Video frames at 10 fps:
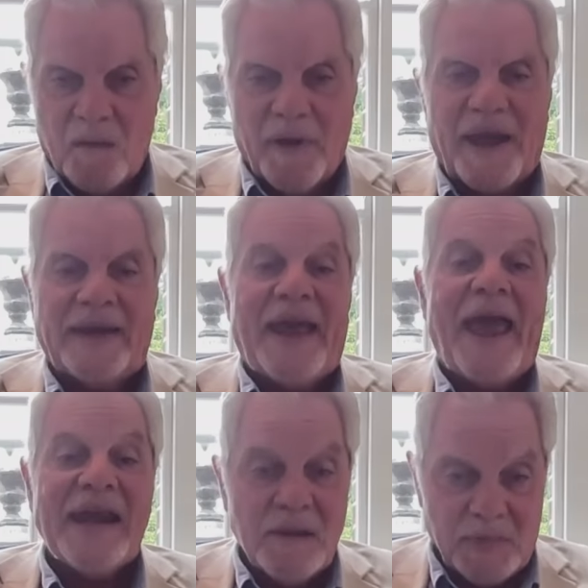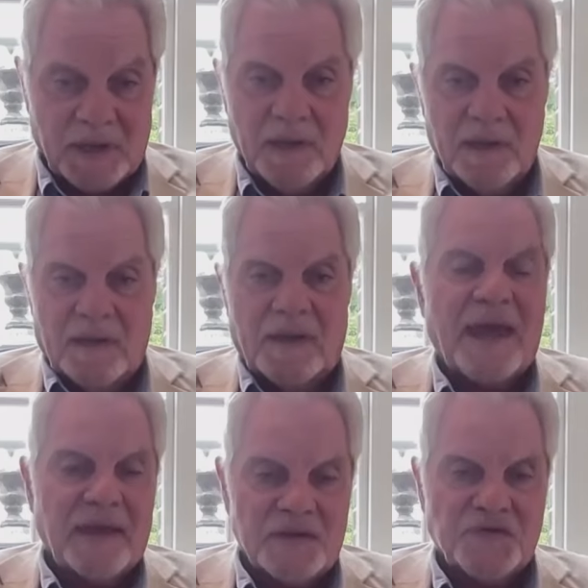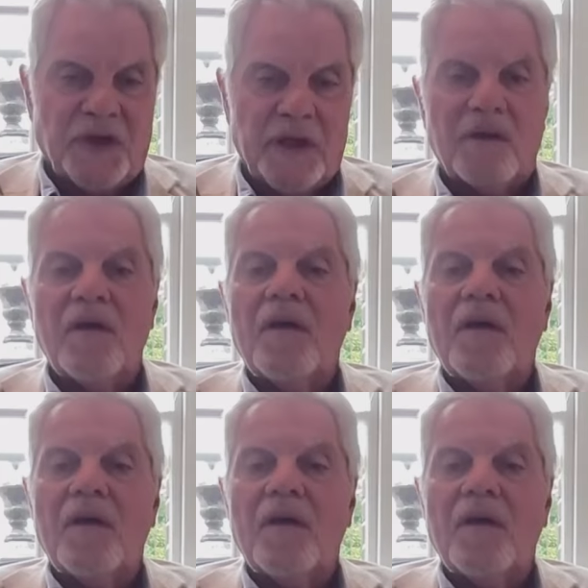by an enemy like Israel.